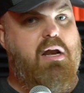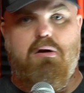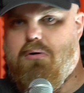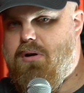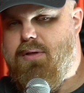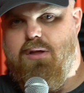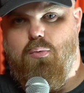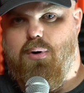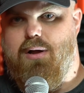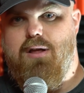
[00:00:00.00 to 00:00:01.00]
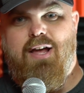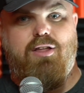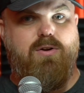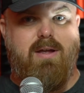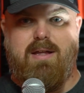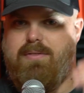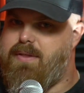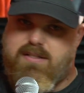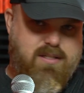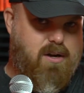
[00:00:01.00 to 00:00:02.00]
Any order that you want, you can
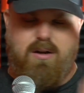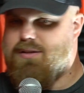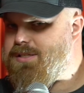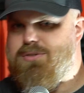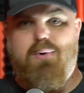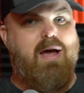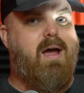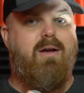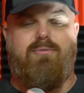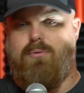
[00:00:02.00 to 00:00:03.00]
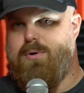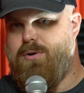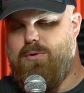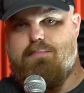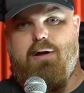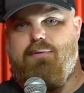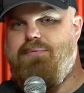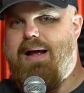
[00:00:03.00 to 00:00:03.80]
get this, all this swag for uh,